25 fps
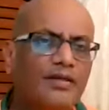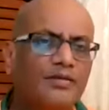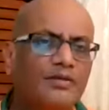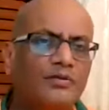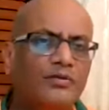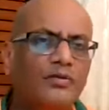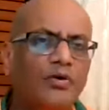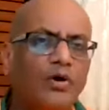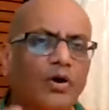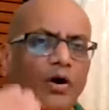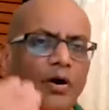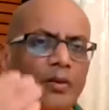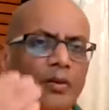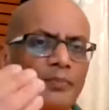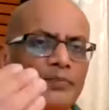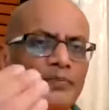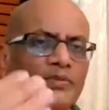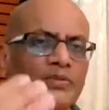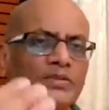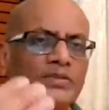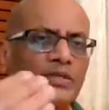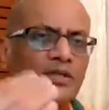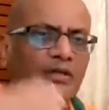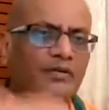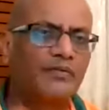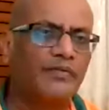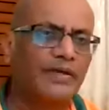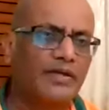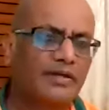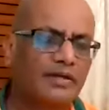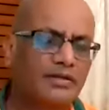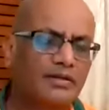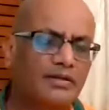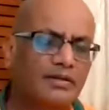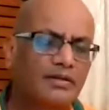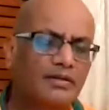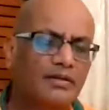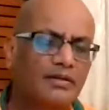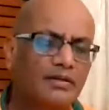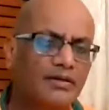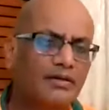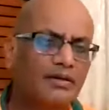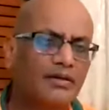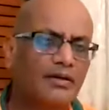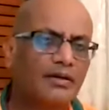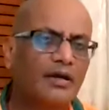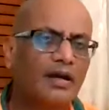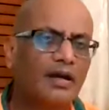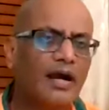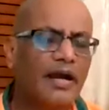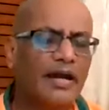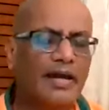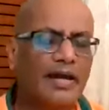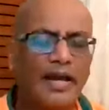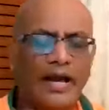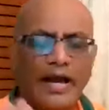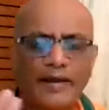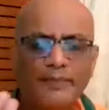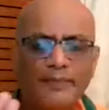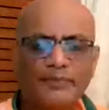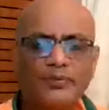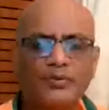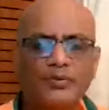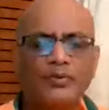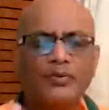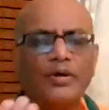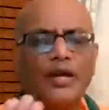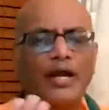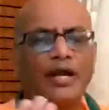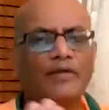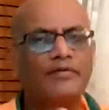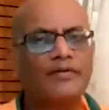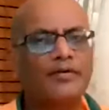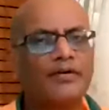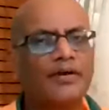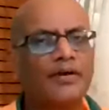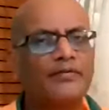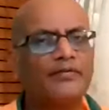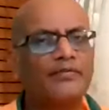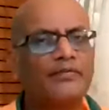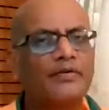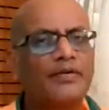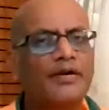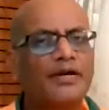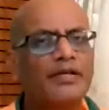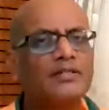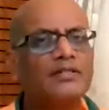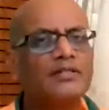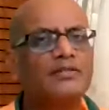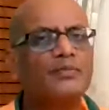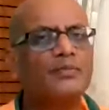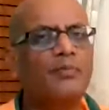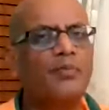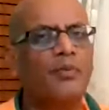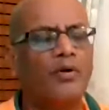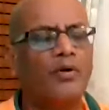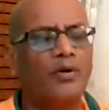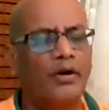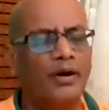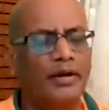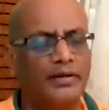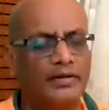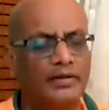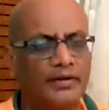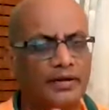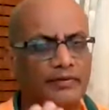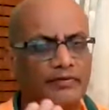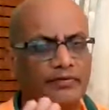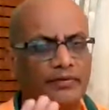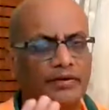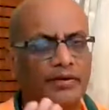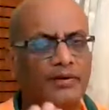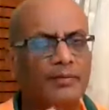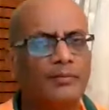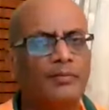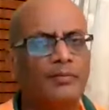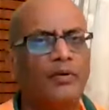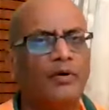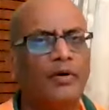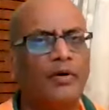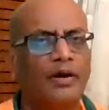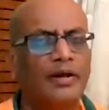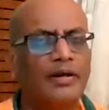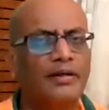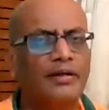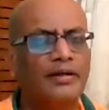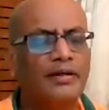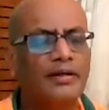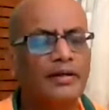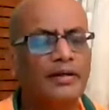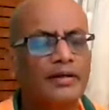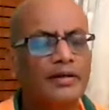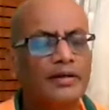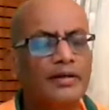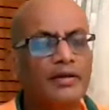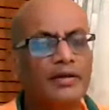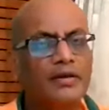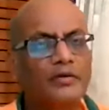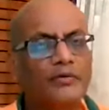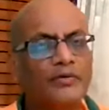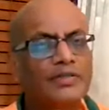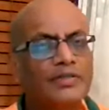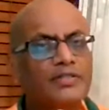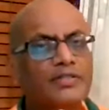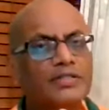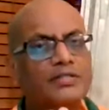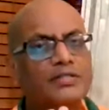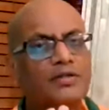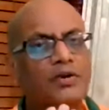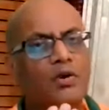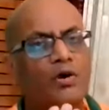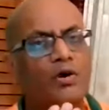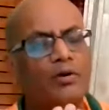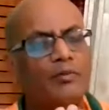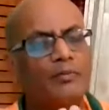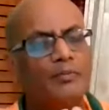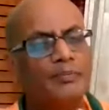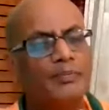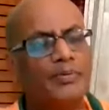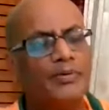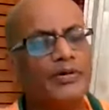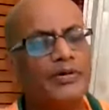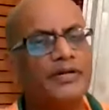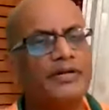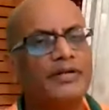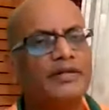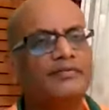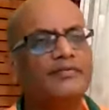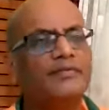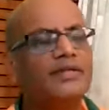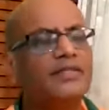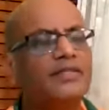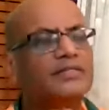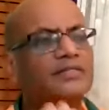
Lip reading: to observe it, I have to have a referral point, which is comparatively